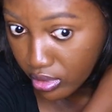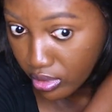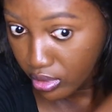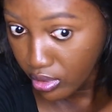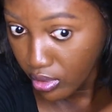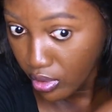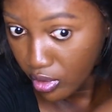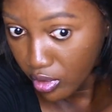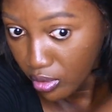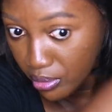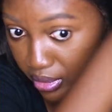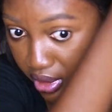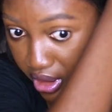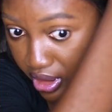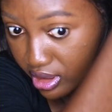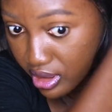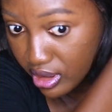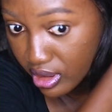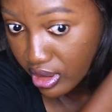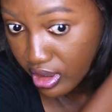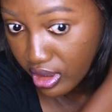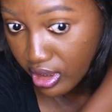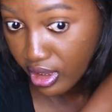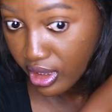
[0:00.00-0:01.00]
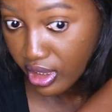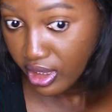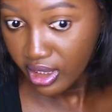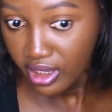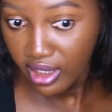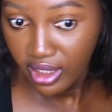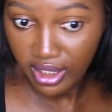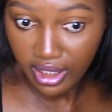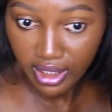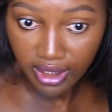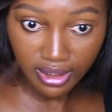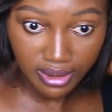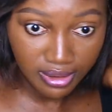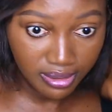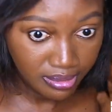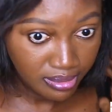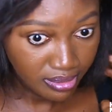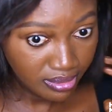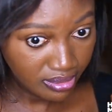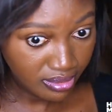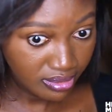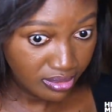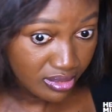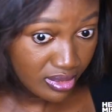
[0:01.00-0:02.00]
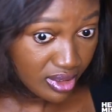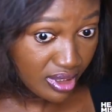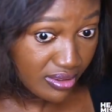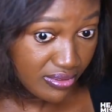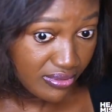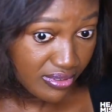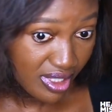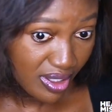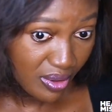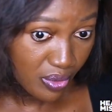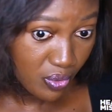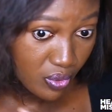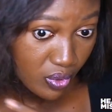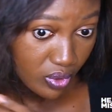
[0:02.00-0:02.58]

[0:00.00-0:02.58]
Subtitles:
comb it. If I